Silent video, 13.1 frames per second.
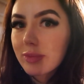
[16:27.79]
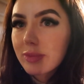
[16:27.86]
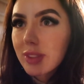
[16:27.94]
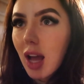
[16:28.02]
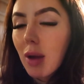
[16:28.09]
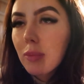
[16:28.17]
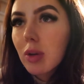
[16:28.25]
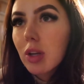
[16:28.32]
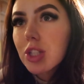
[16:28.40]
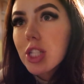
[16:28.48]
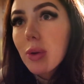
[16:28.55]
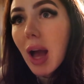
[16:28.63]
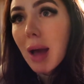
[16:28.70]
and I'm
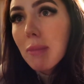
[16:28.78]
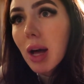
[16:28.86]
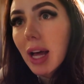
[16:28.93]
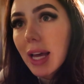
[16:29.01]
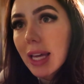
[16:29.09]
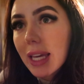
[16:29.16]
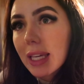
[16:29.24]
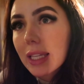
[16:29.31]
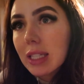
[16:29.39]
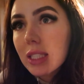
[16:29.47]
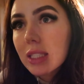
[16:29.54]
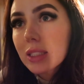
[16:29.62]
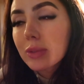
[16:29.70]
not. Dude, am I?
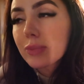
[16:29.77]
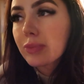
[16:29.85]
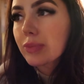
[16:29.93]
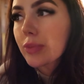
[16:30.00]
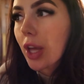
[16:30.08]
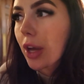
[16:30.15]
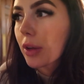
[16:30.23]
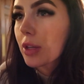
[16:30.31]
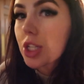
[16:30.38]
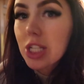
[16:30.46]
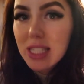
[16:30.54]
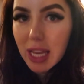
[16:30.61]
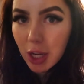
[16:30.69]

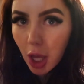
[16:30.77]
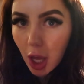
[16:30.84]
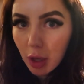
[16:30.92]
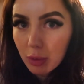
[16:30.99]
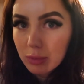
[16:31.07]
She said no.